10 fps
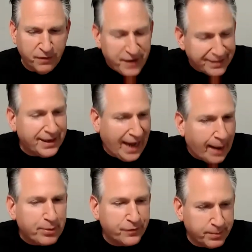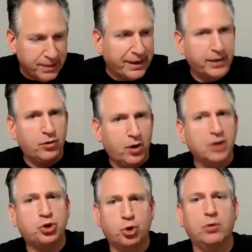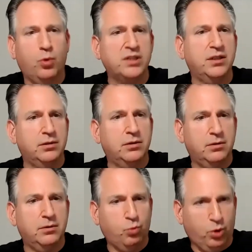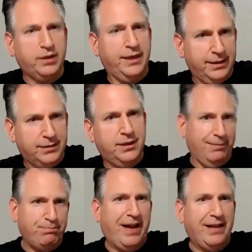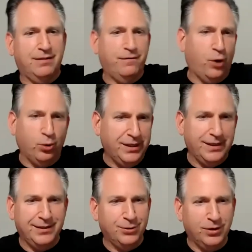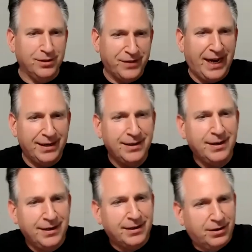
event that happened for me. My garage door wasn't working. It, it had bent and folded and all of that.